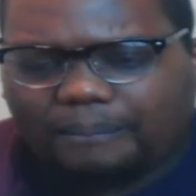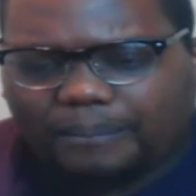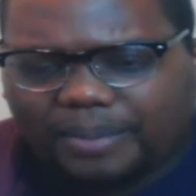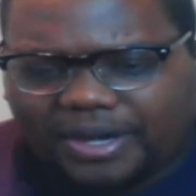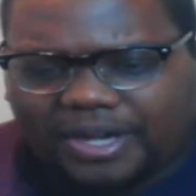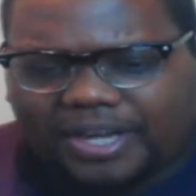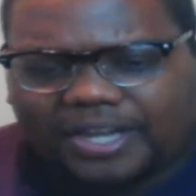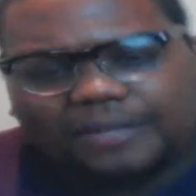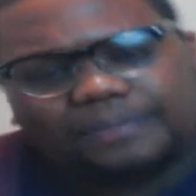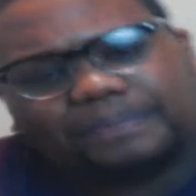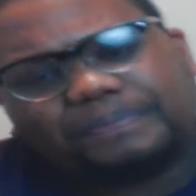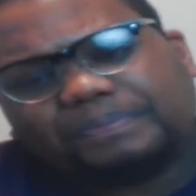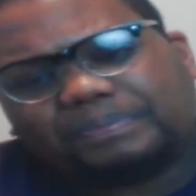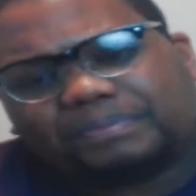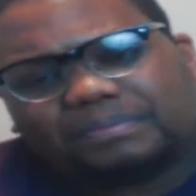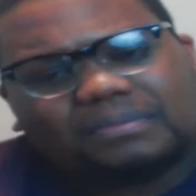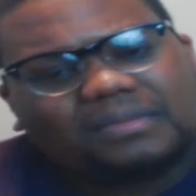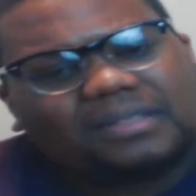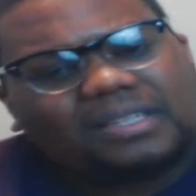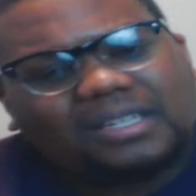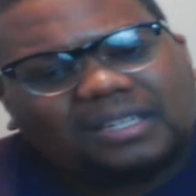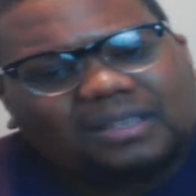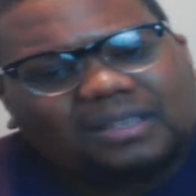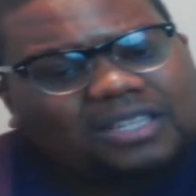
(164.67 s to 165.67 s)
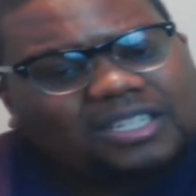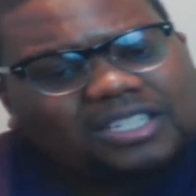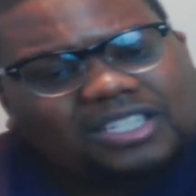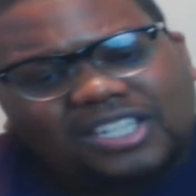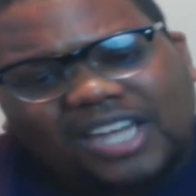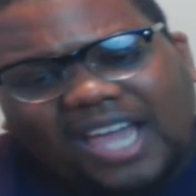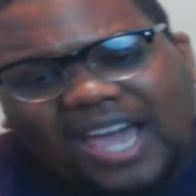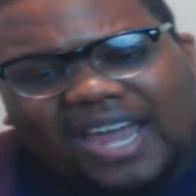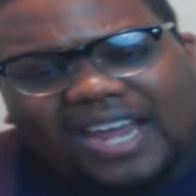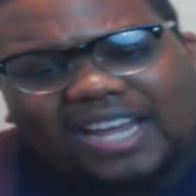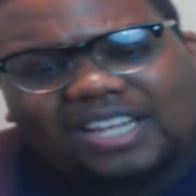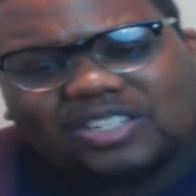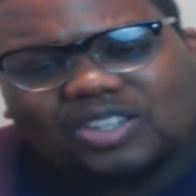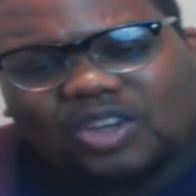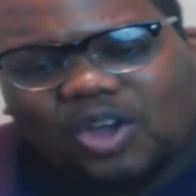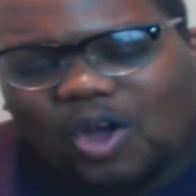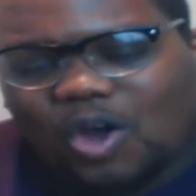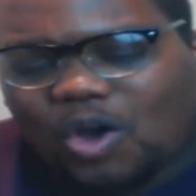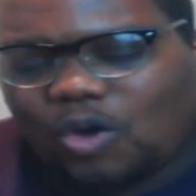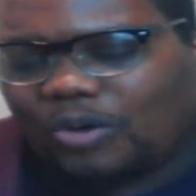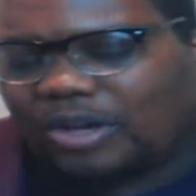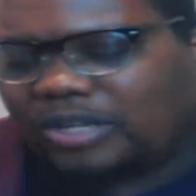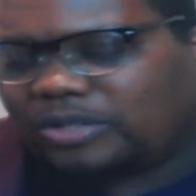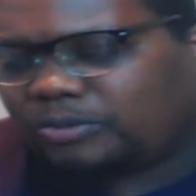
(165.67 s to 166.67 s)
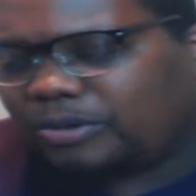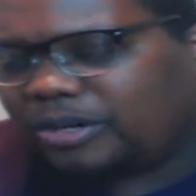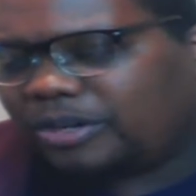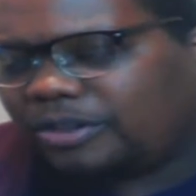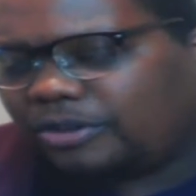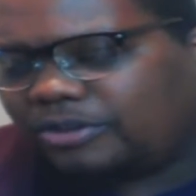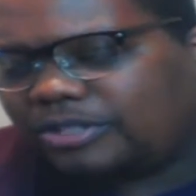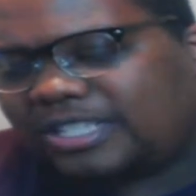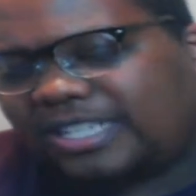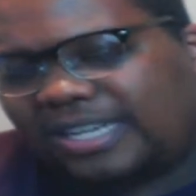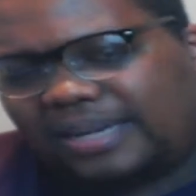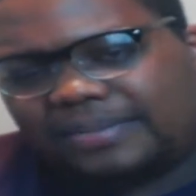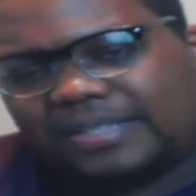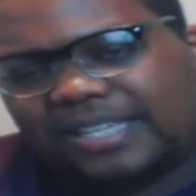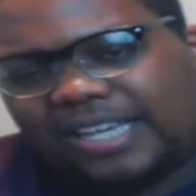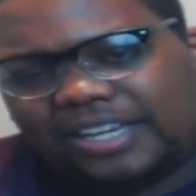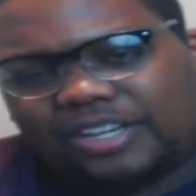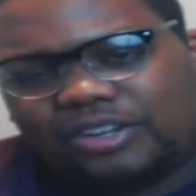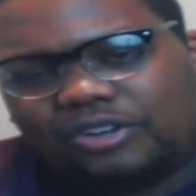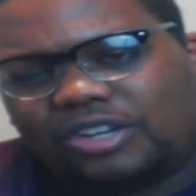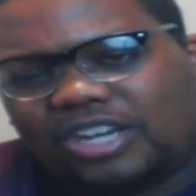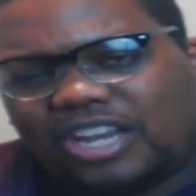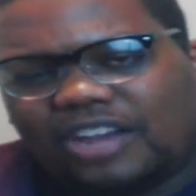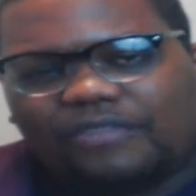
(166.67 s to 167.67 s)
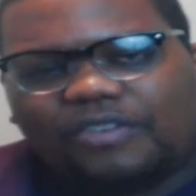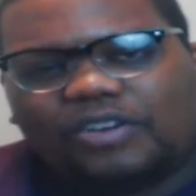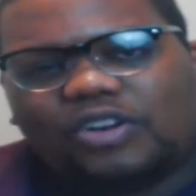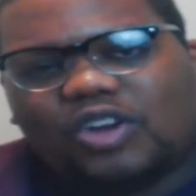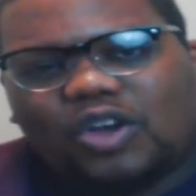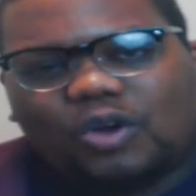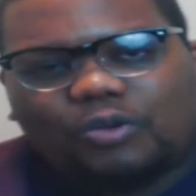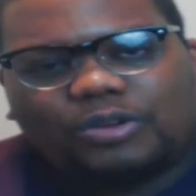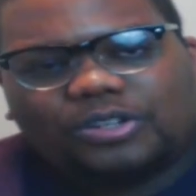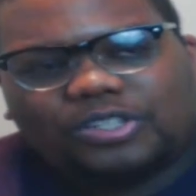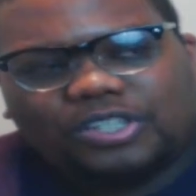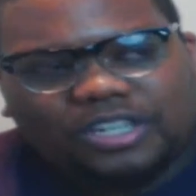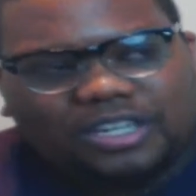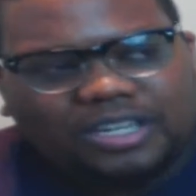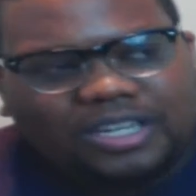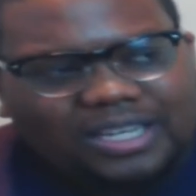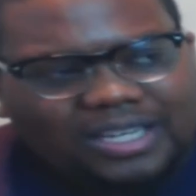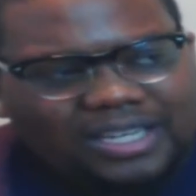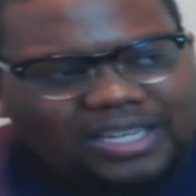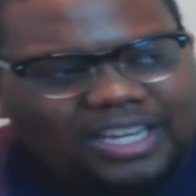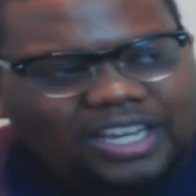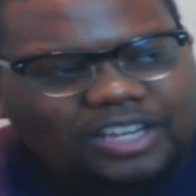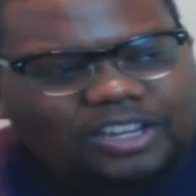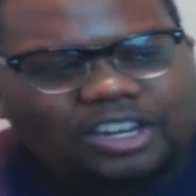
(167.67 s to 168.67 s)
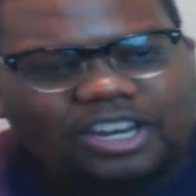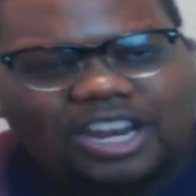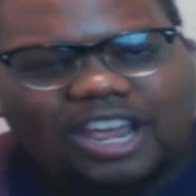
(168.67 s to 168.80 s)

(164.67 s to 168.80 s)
But the Giants are always one of those teams like you never know what you're going to get.